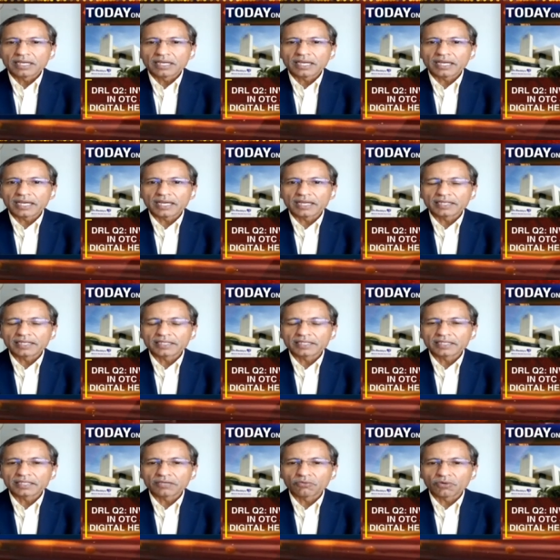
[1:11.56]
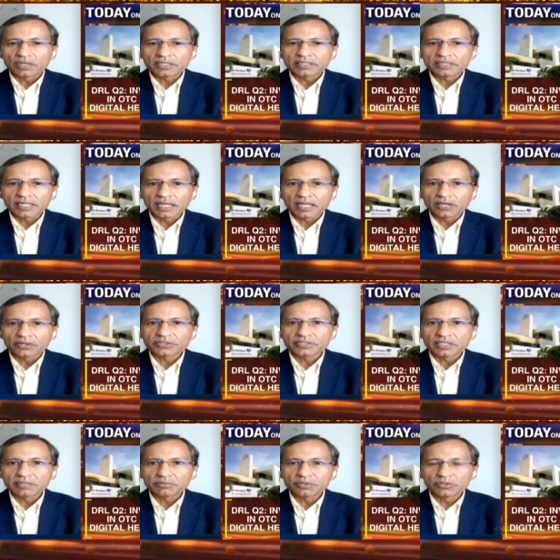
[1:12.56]
And what it allows
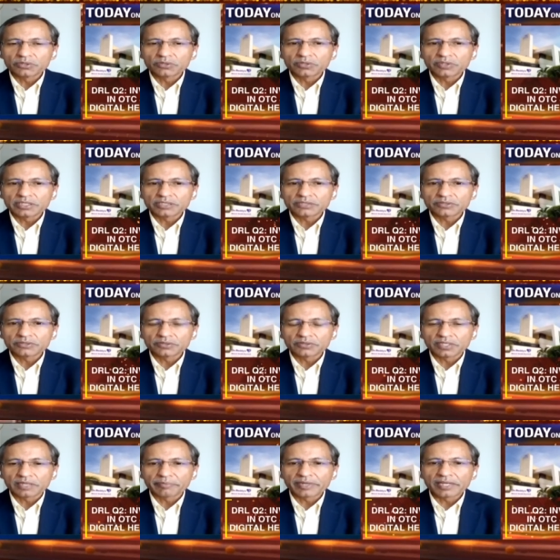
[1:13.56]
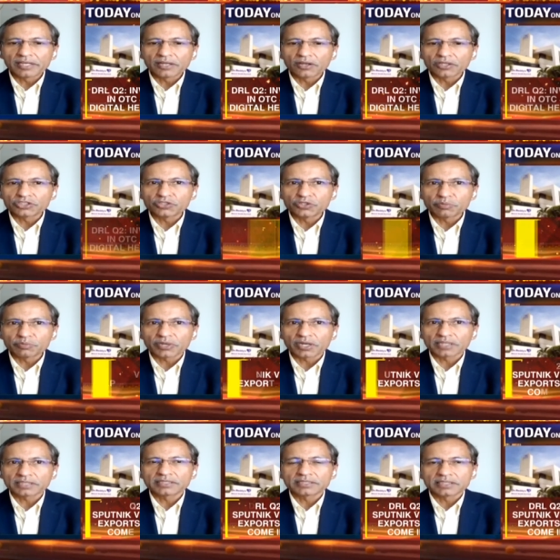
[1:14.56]
them to do is to rapidly launch new
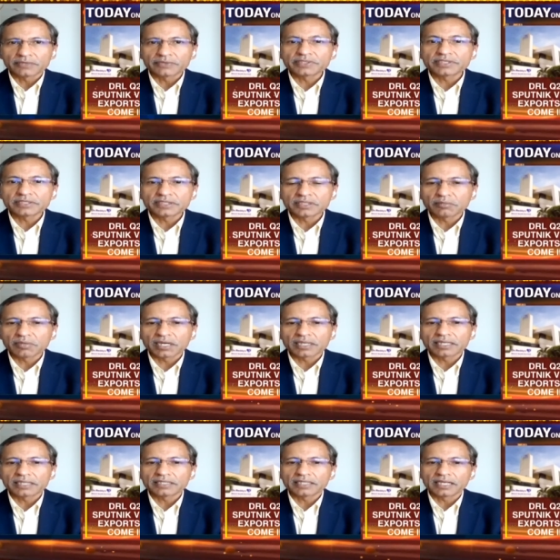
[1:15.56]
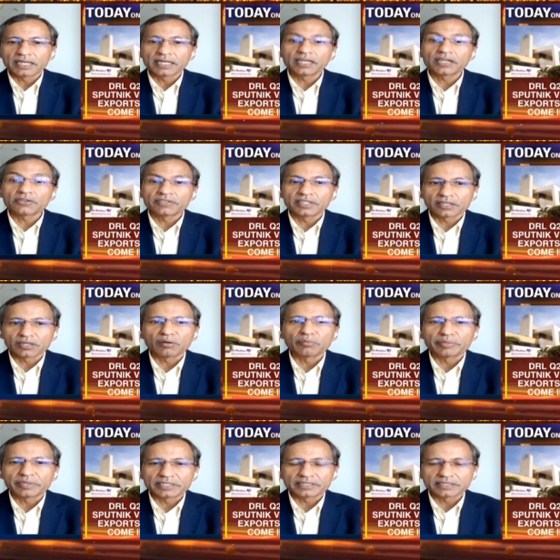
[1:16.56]
products and services in the market ahead of their
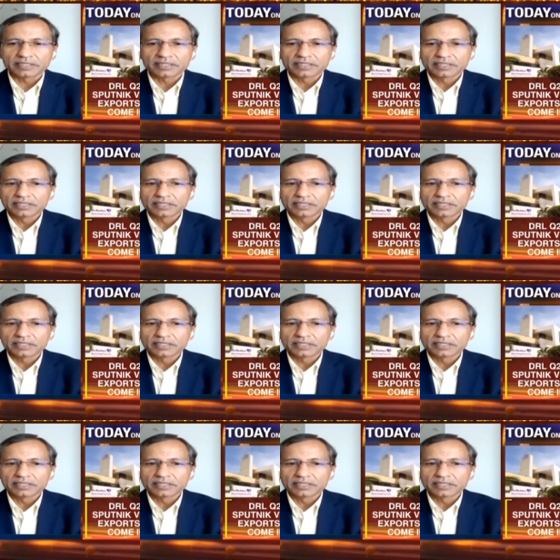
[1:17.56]
competition.